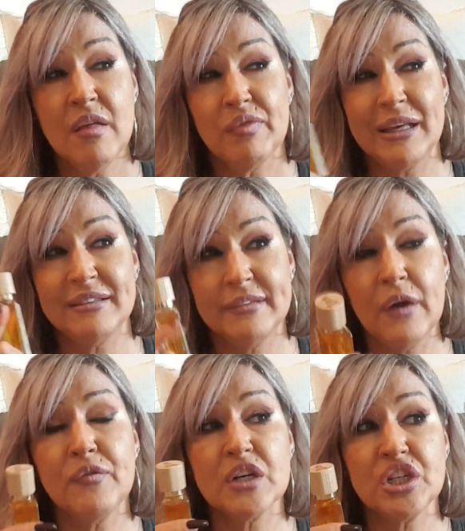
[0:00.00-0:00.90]
That
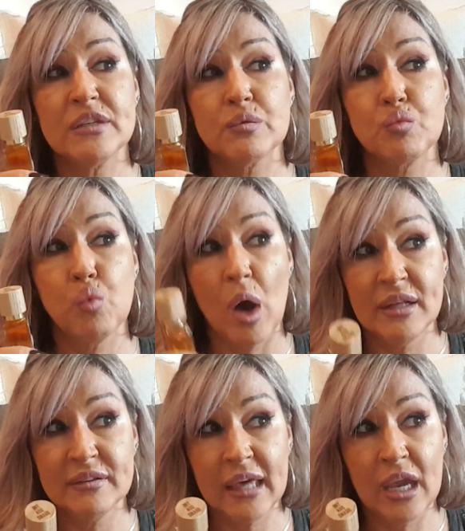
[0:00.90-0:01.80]
Selfridges
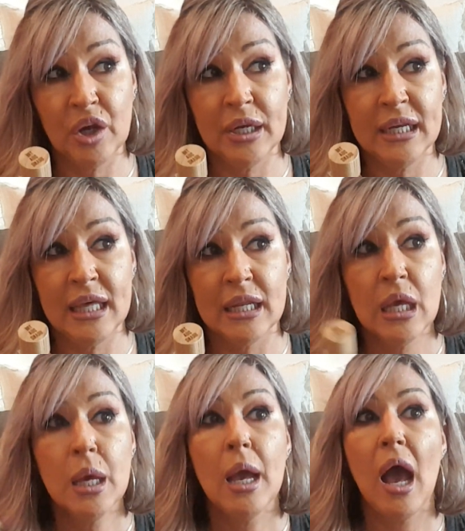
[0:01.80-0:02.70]
was carrying it,
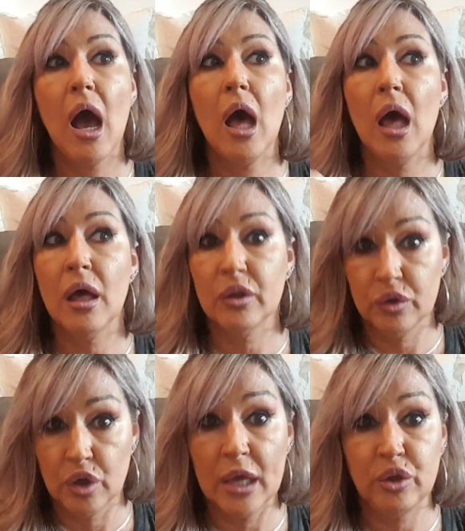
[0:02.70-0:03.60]

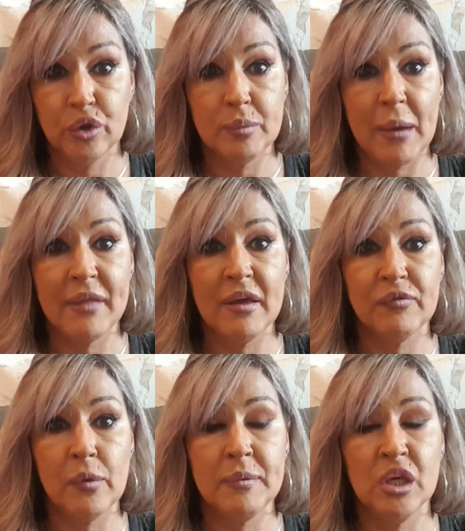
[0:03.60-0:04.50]
and you could buy that
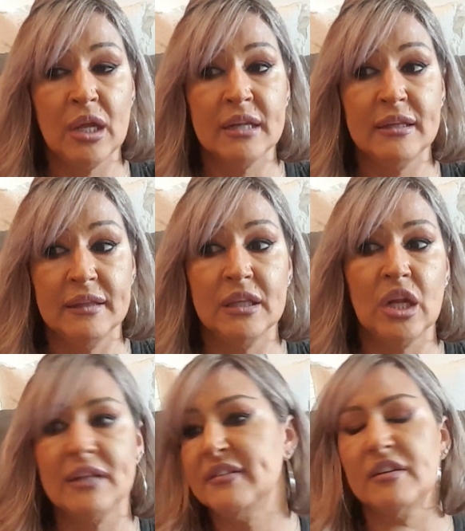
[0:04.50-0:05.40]
from in the
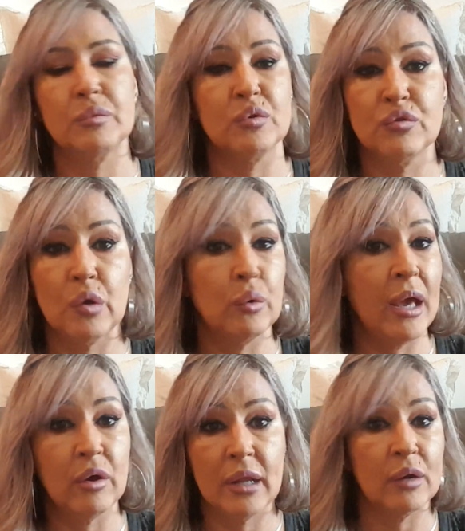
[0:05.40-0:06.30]
United States, but they're sold
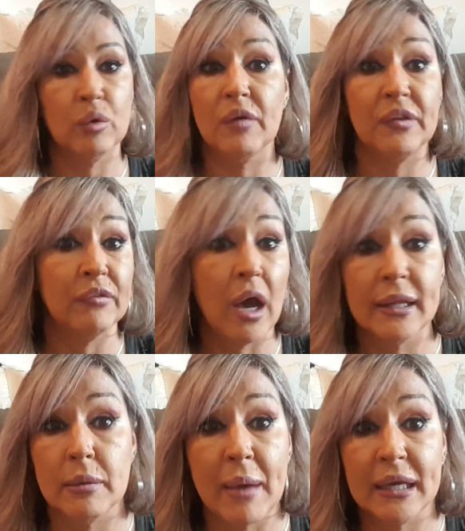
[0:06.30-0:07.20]
out, and I don't know if they've
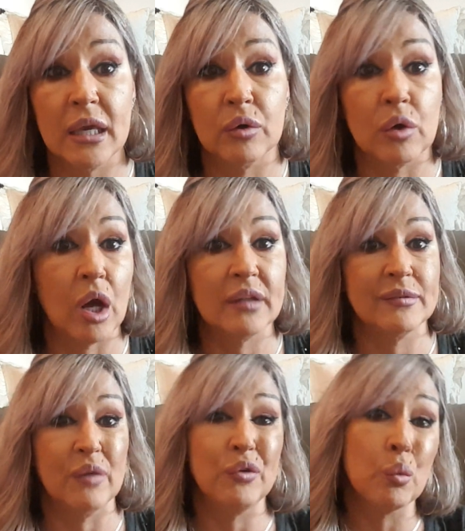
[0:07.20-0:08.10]
gotten it back in or not.
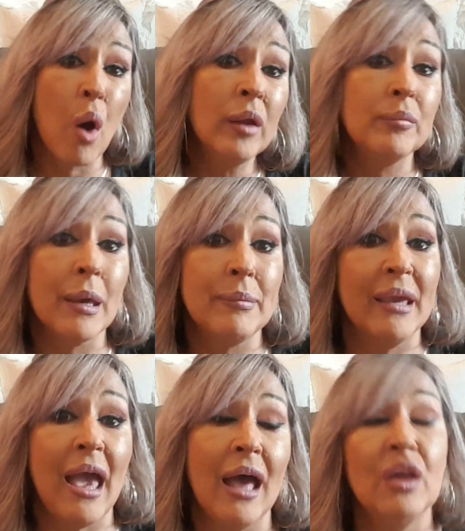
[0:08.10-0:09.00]
So if you're wanting Baby
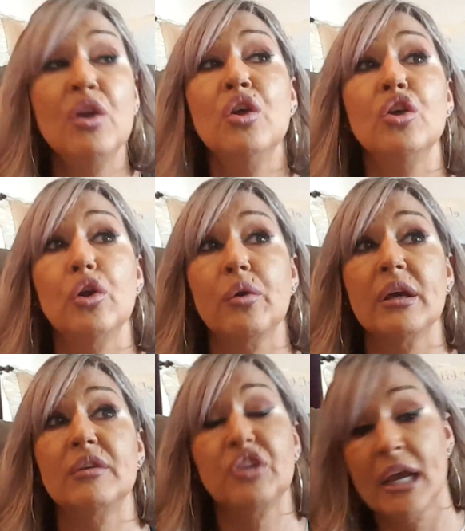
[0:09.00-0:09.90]
Cat, you
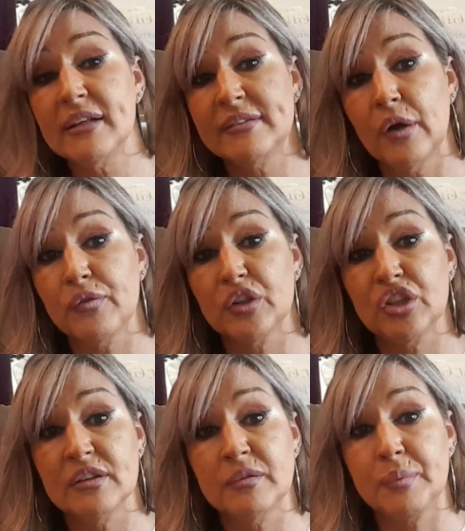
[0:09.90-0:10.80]
could check
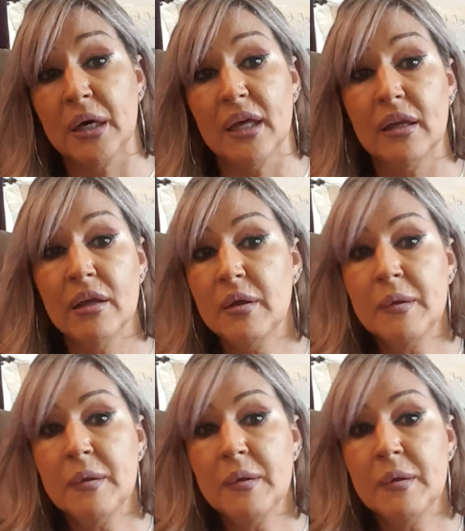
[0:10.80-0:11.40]
Selfridges, but